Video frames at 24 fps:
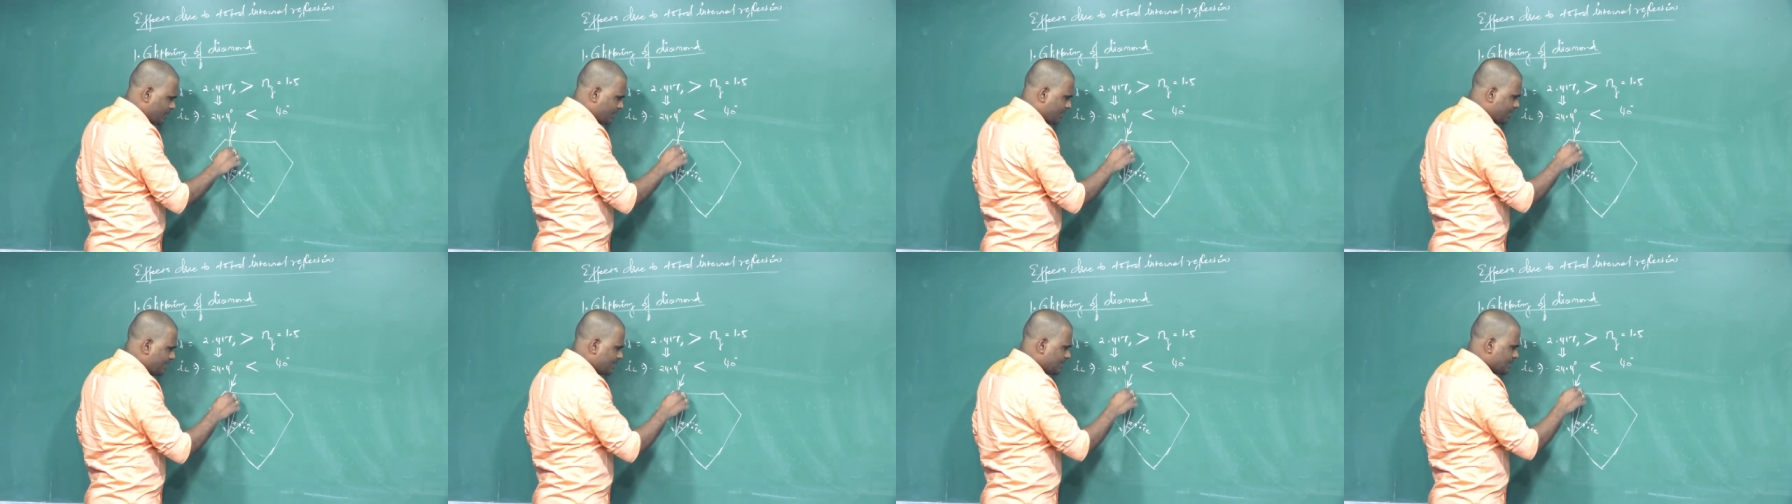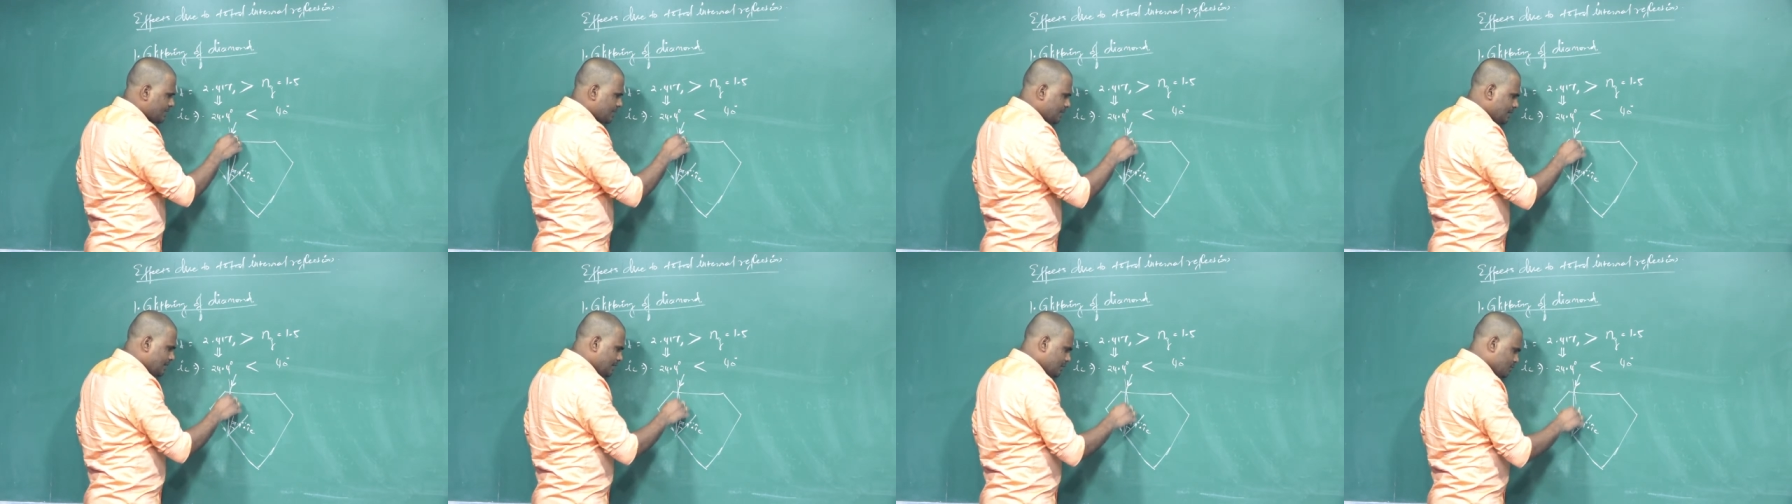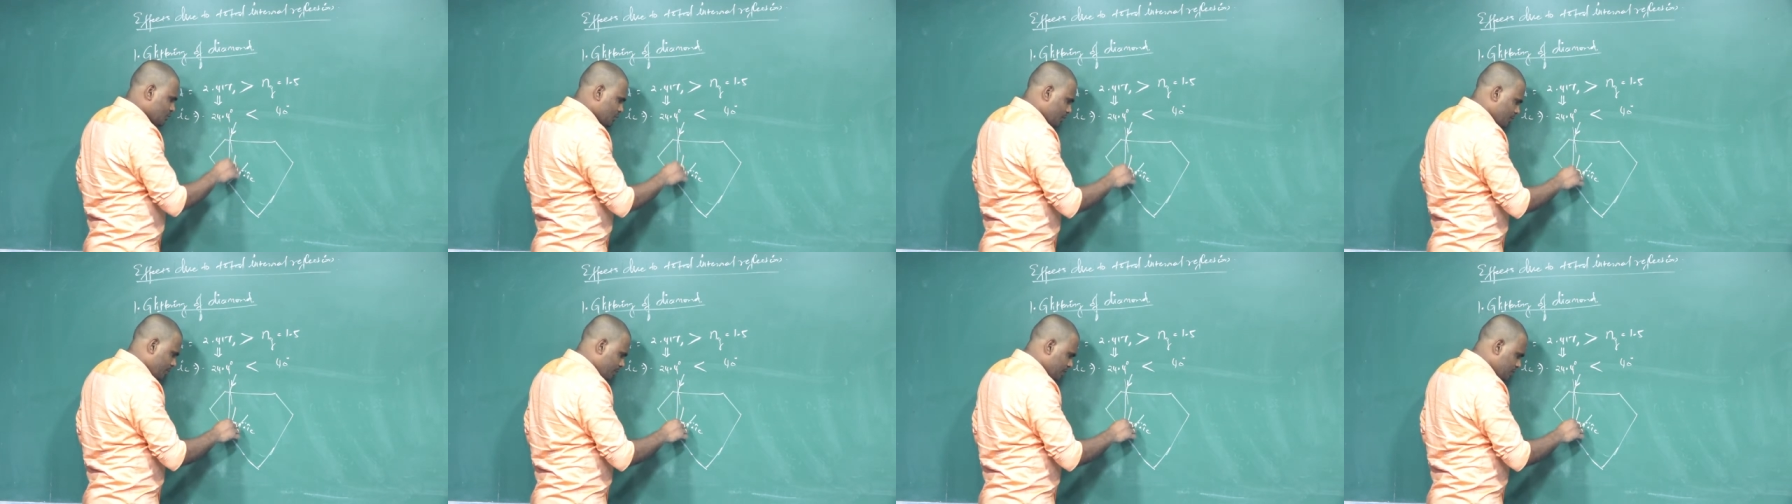right?
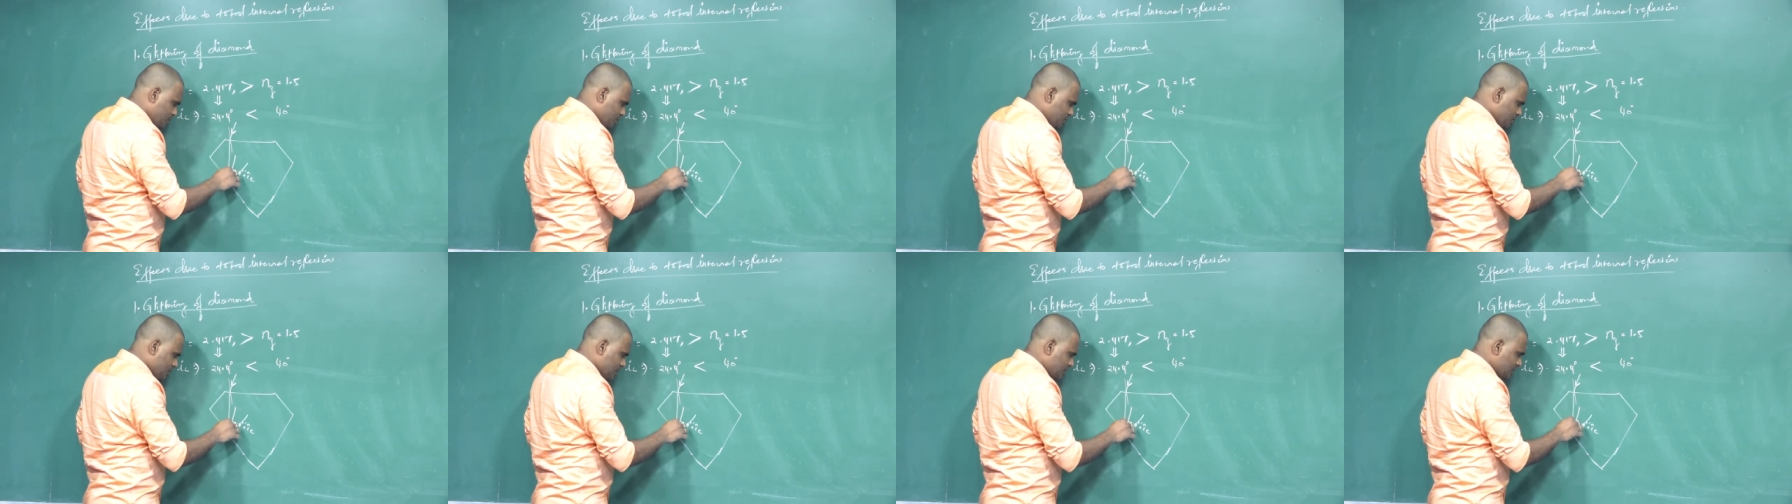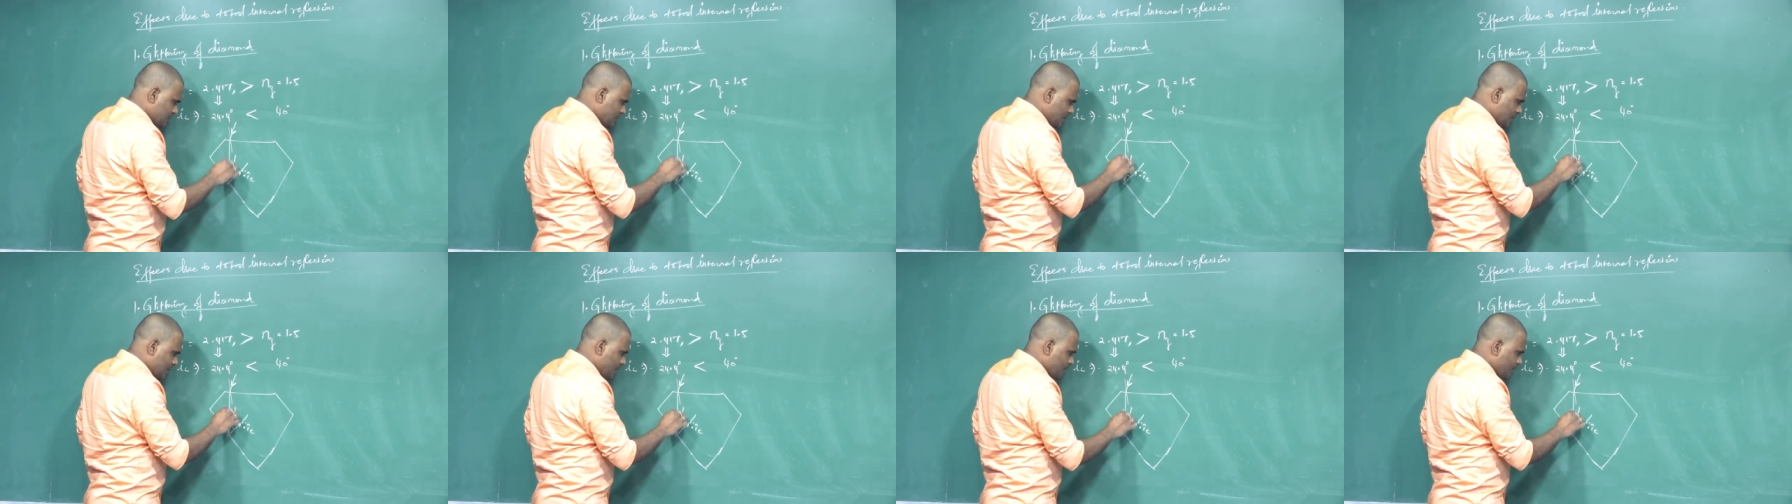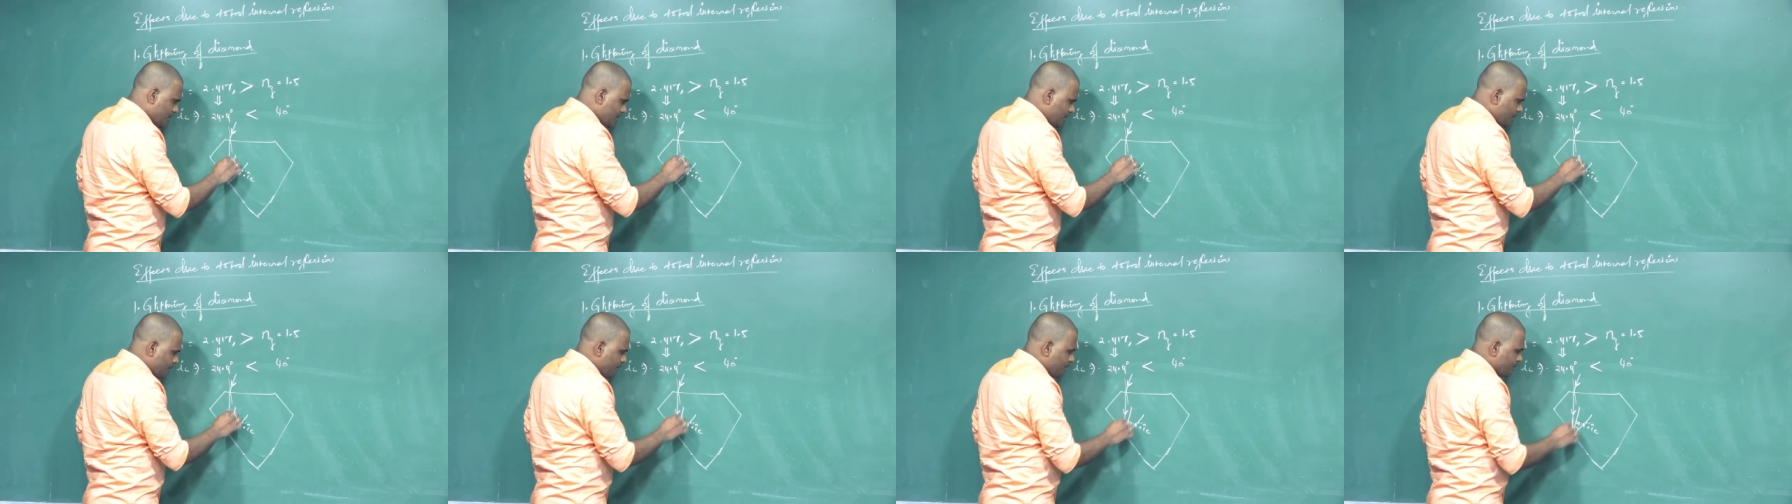So it bends towards the
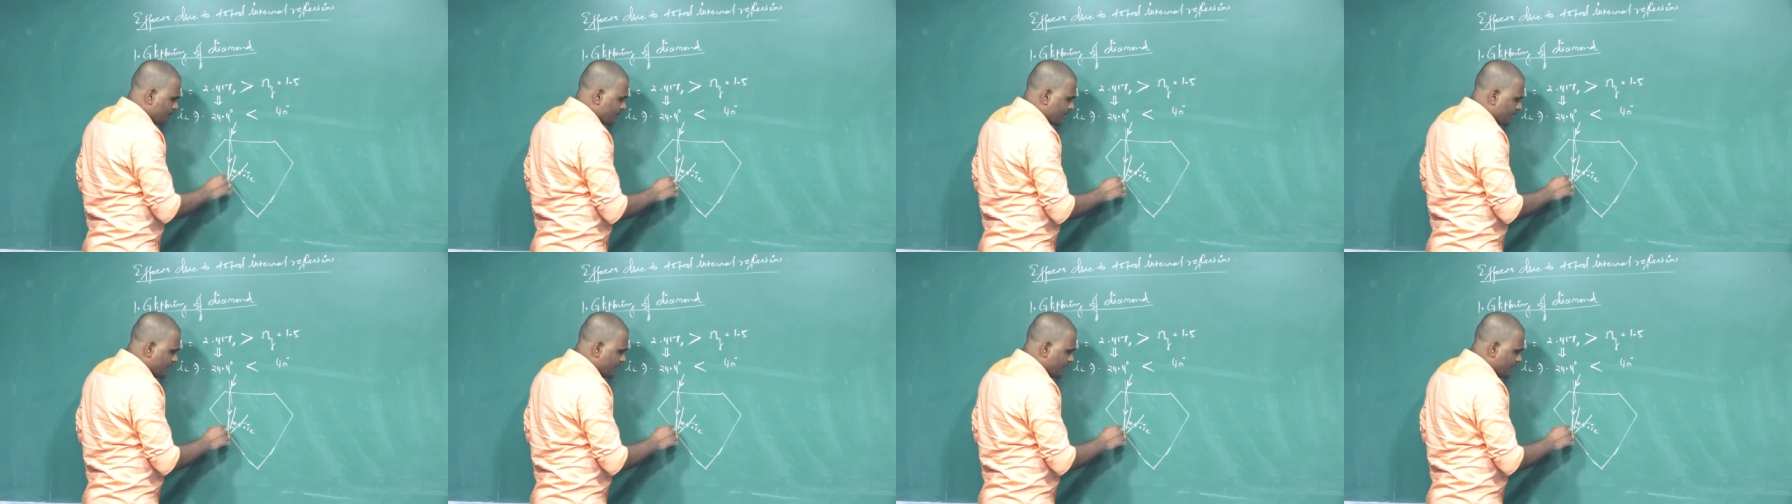normal.